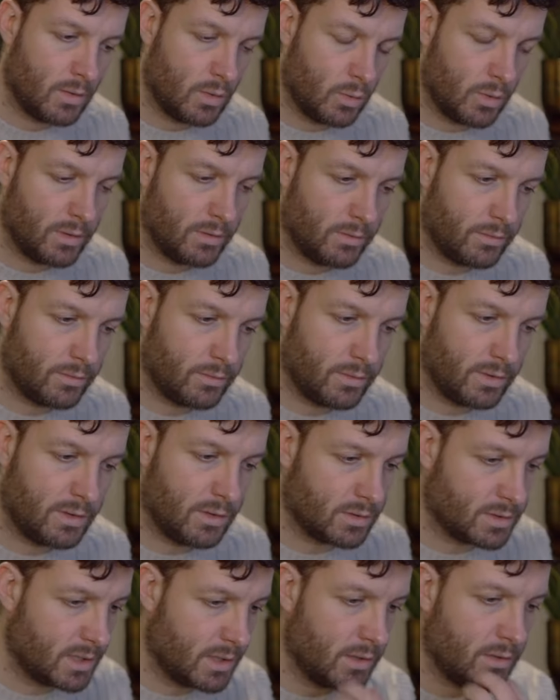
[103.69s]
the
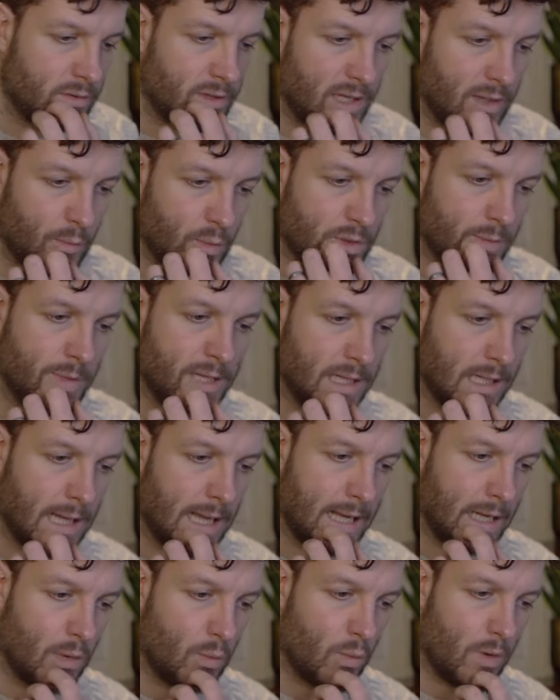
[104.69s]
Doctor Who theme with the middle
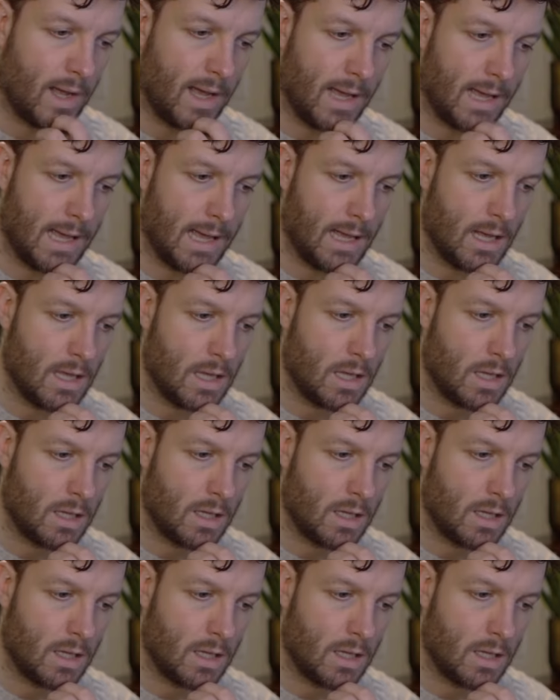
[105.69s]
eight, where